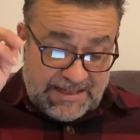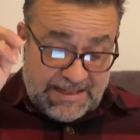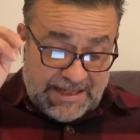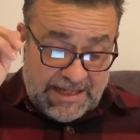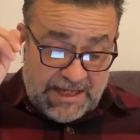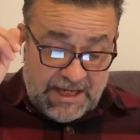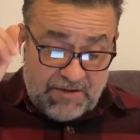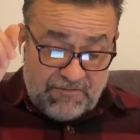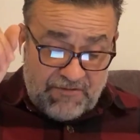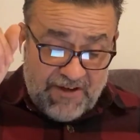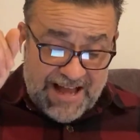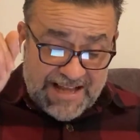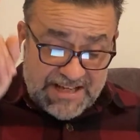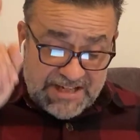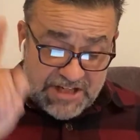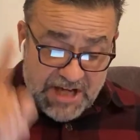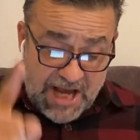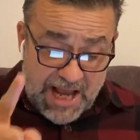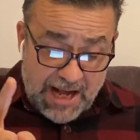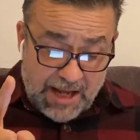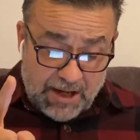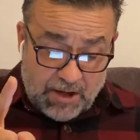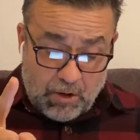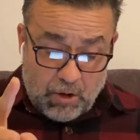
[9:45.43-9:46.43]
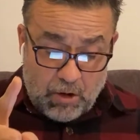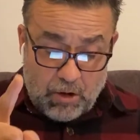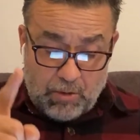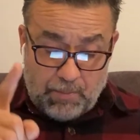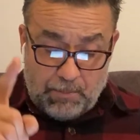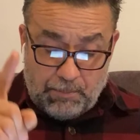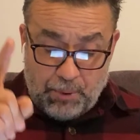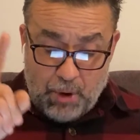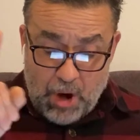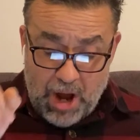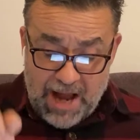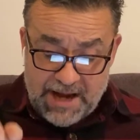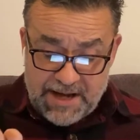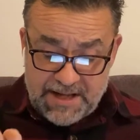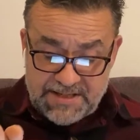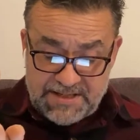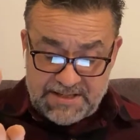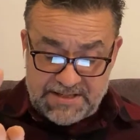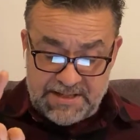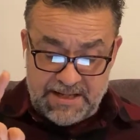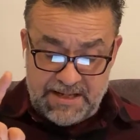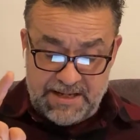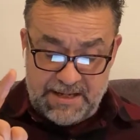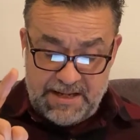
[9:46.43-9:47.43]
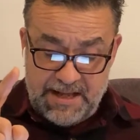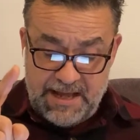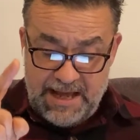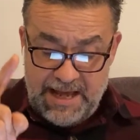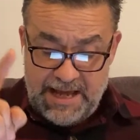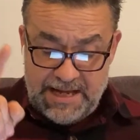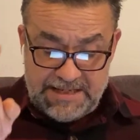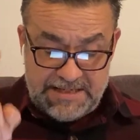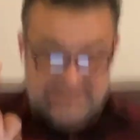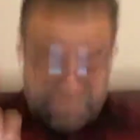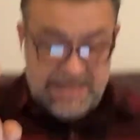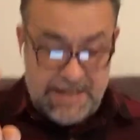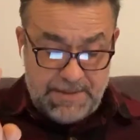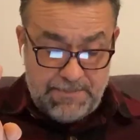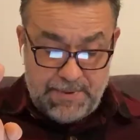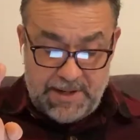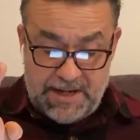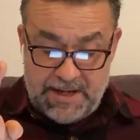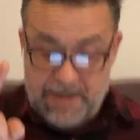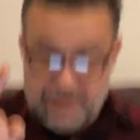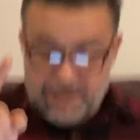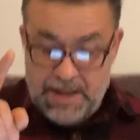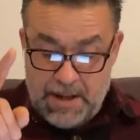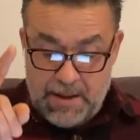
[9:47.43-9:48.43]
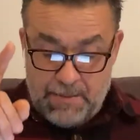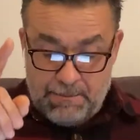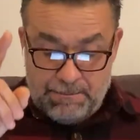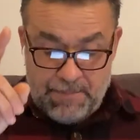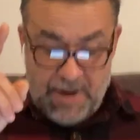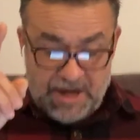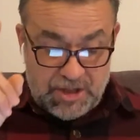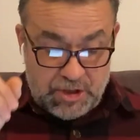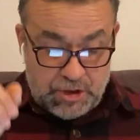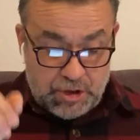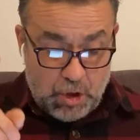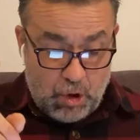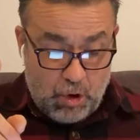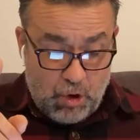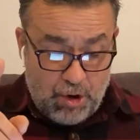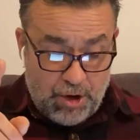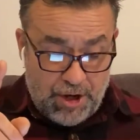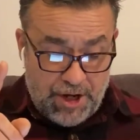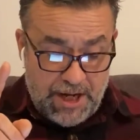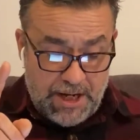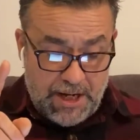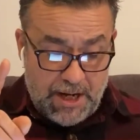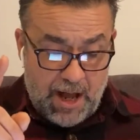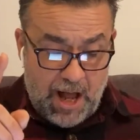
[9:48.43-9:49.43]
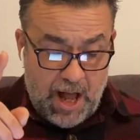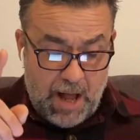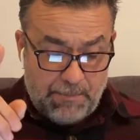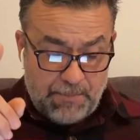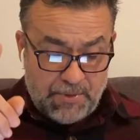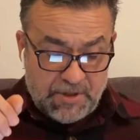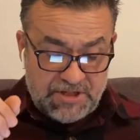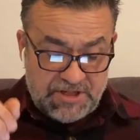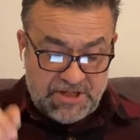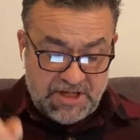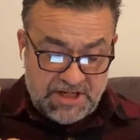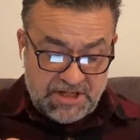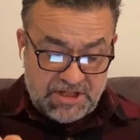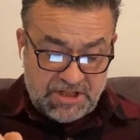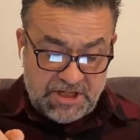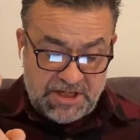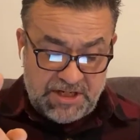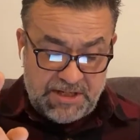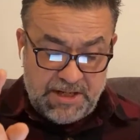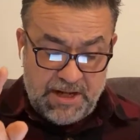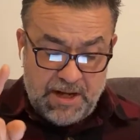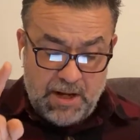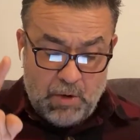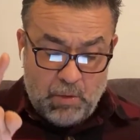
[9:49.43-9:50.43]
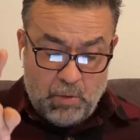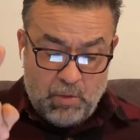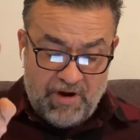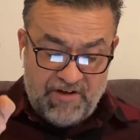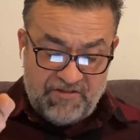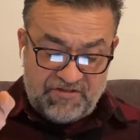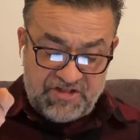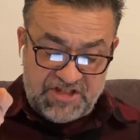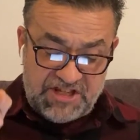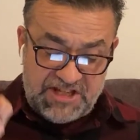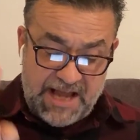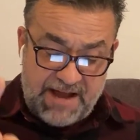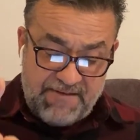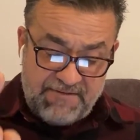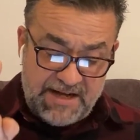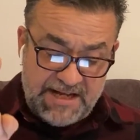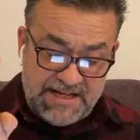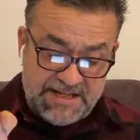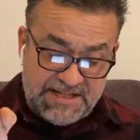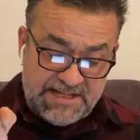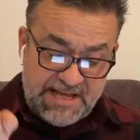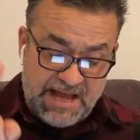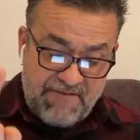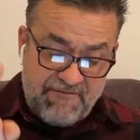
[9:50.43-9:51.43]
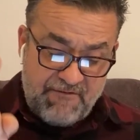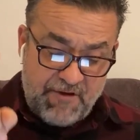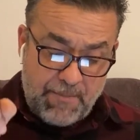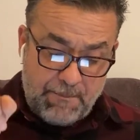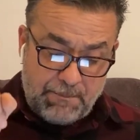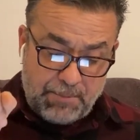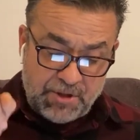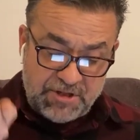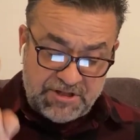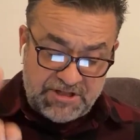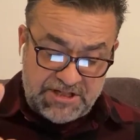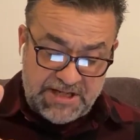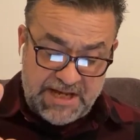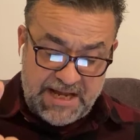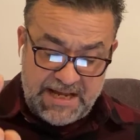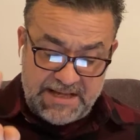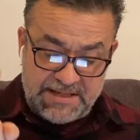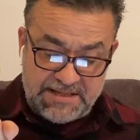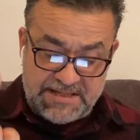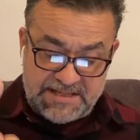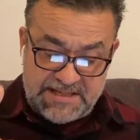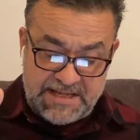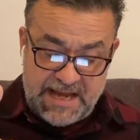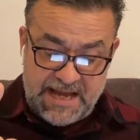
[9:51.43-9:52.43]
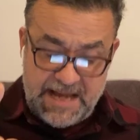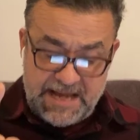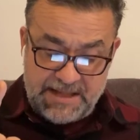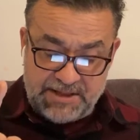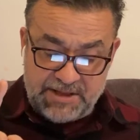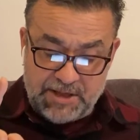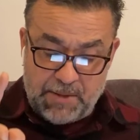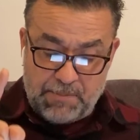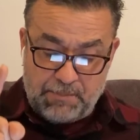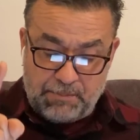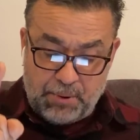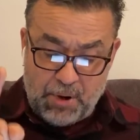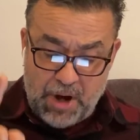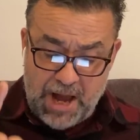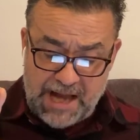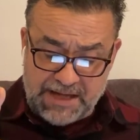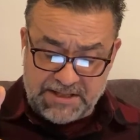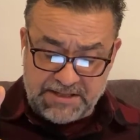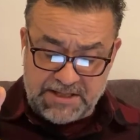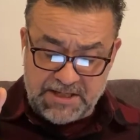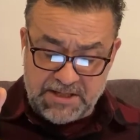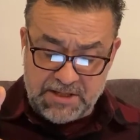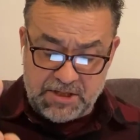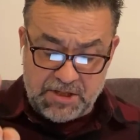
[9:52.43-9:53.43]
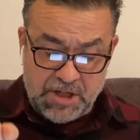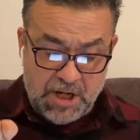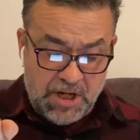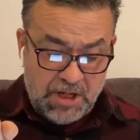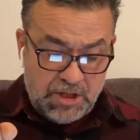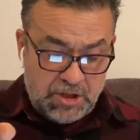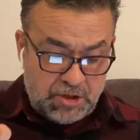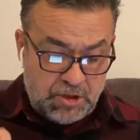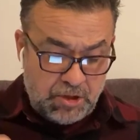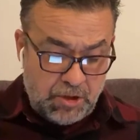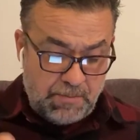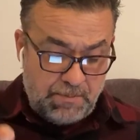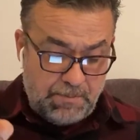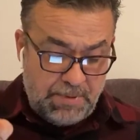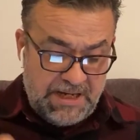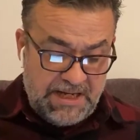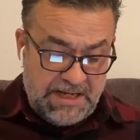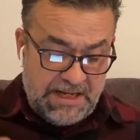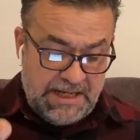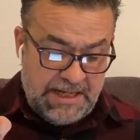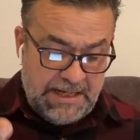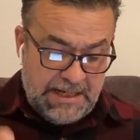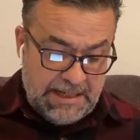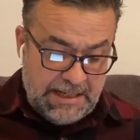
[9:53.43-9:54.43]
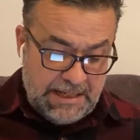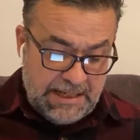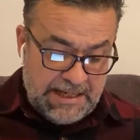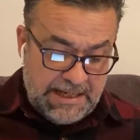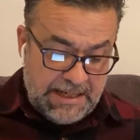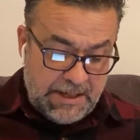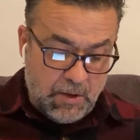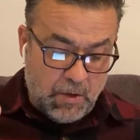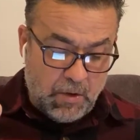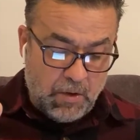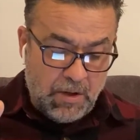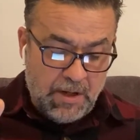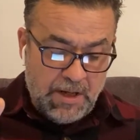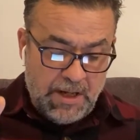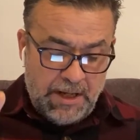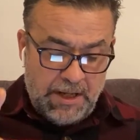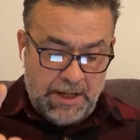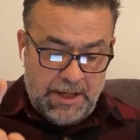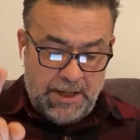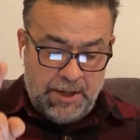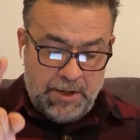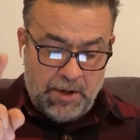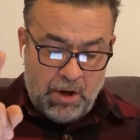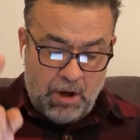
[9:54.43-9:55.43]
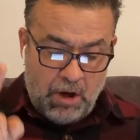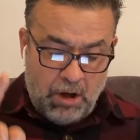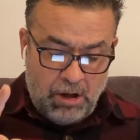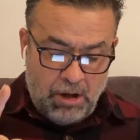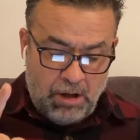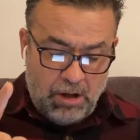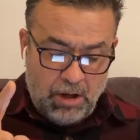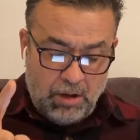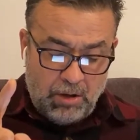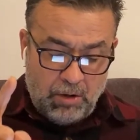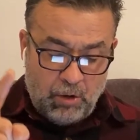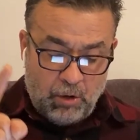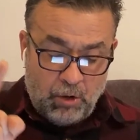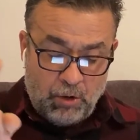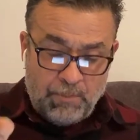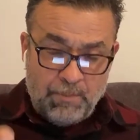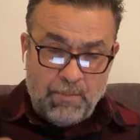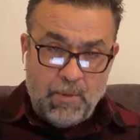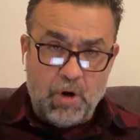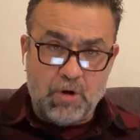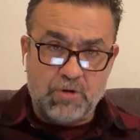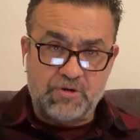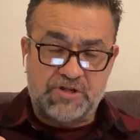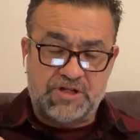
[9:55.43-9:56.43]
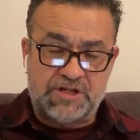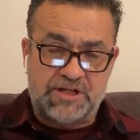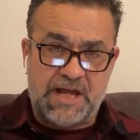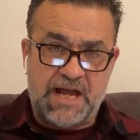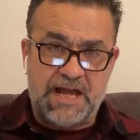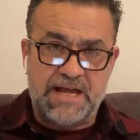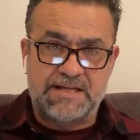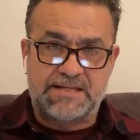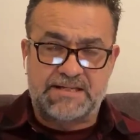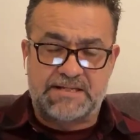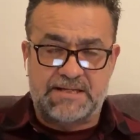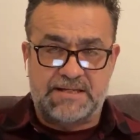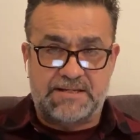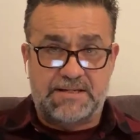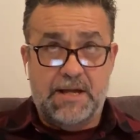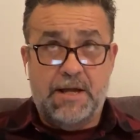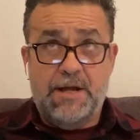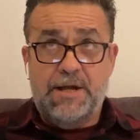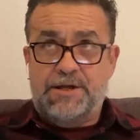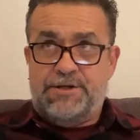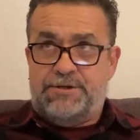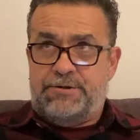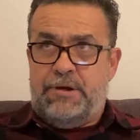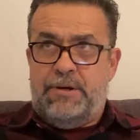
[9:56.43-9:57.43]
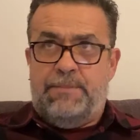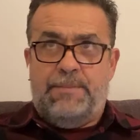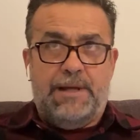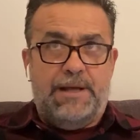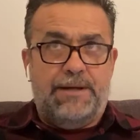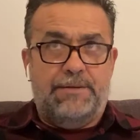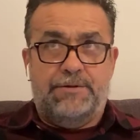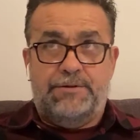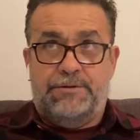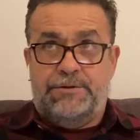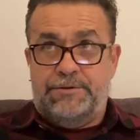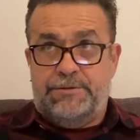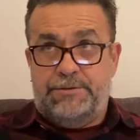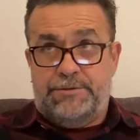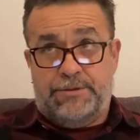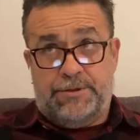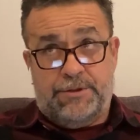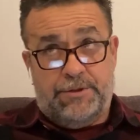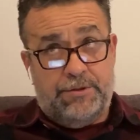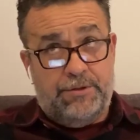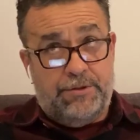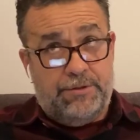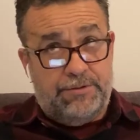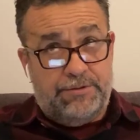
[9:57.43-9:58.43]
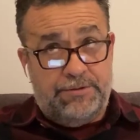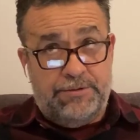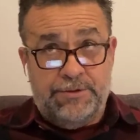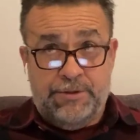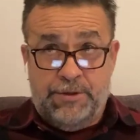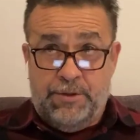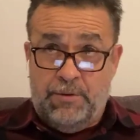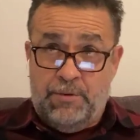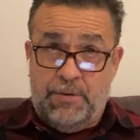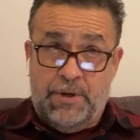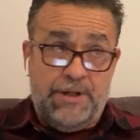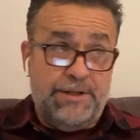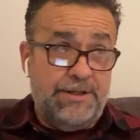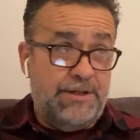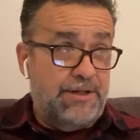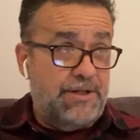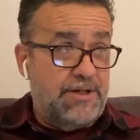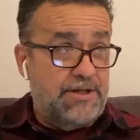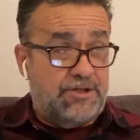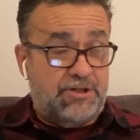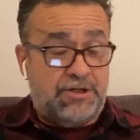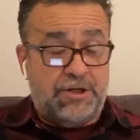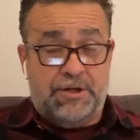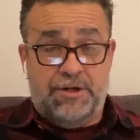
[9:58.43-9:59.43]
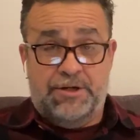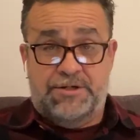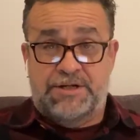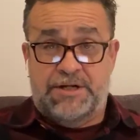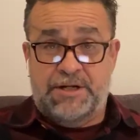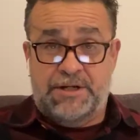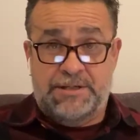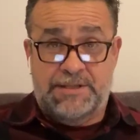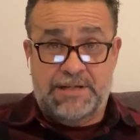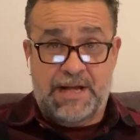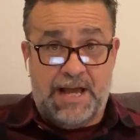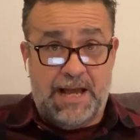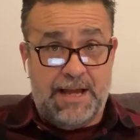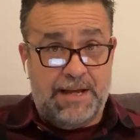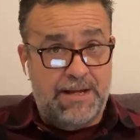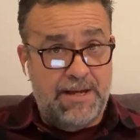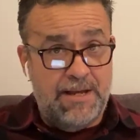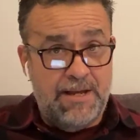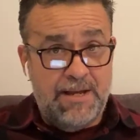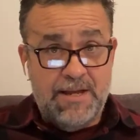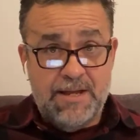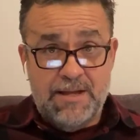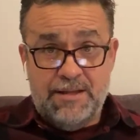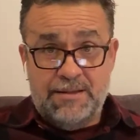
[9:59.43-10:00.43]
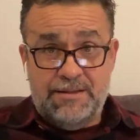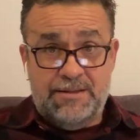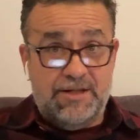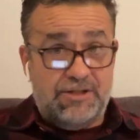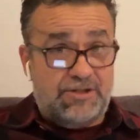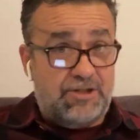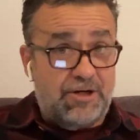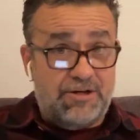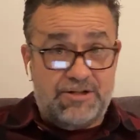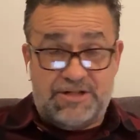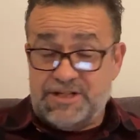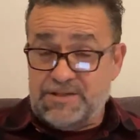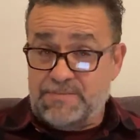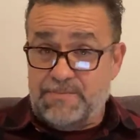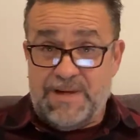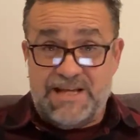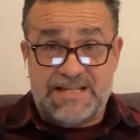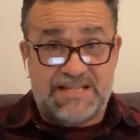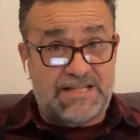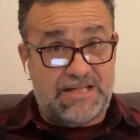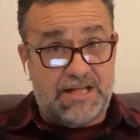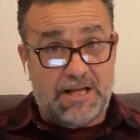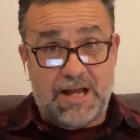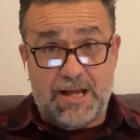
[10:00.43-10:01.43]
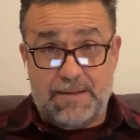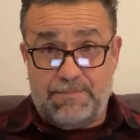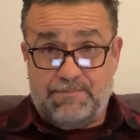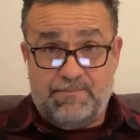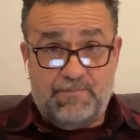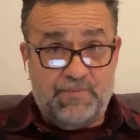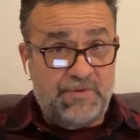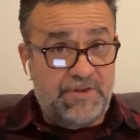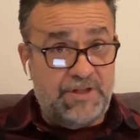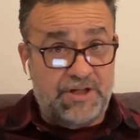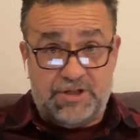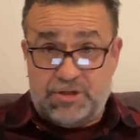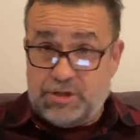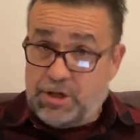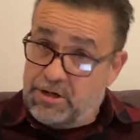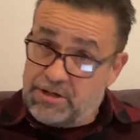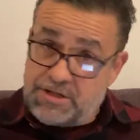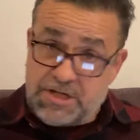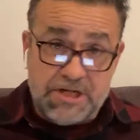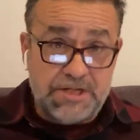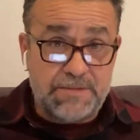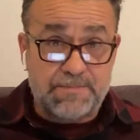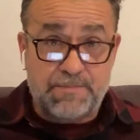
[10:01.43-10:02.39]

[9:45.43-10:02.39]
evangelical Protestant exhibit majority opposition with 77% saying the practice should be illegal in all or most cases. So I'm like, Dude, no wonder the church is like, the church is messed up. The church is